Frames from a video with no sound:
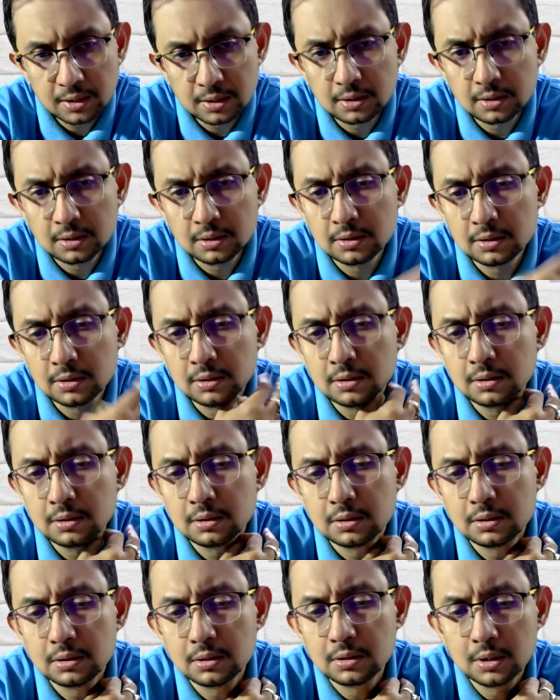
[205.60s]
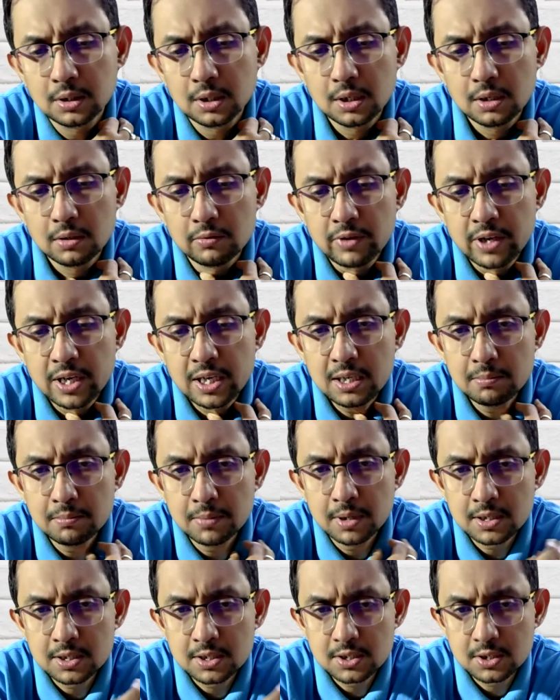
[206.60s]
uh, very
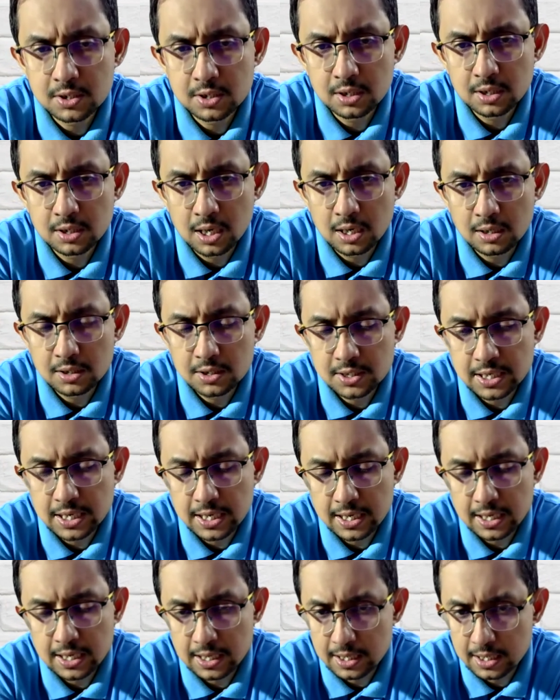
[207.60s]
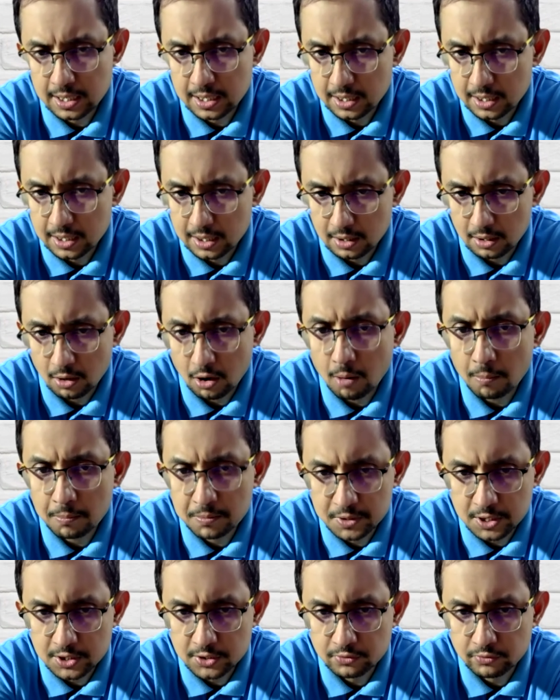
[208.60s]
much, I'll say,
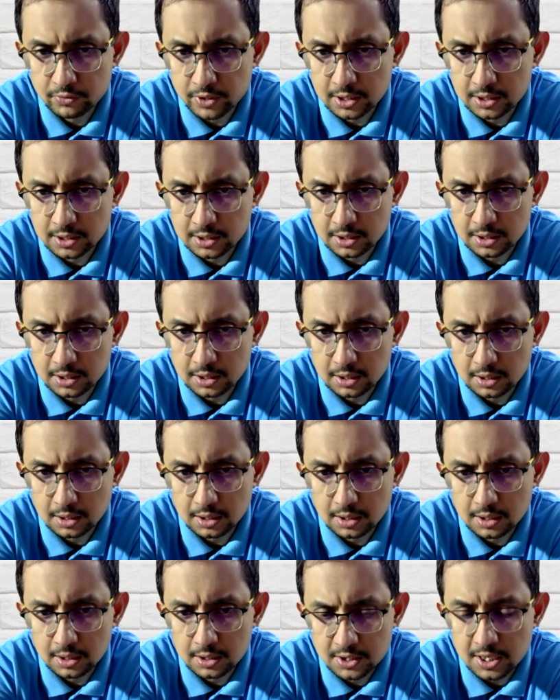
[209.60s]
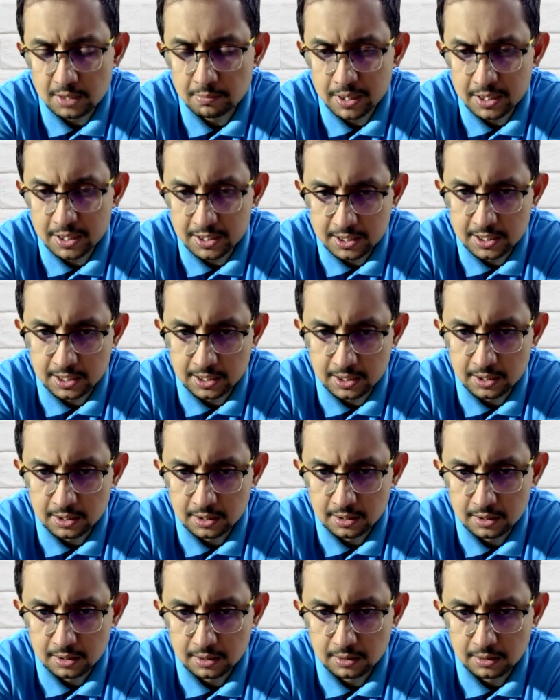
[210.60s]
obsessed with instant messaging.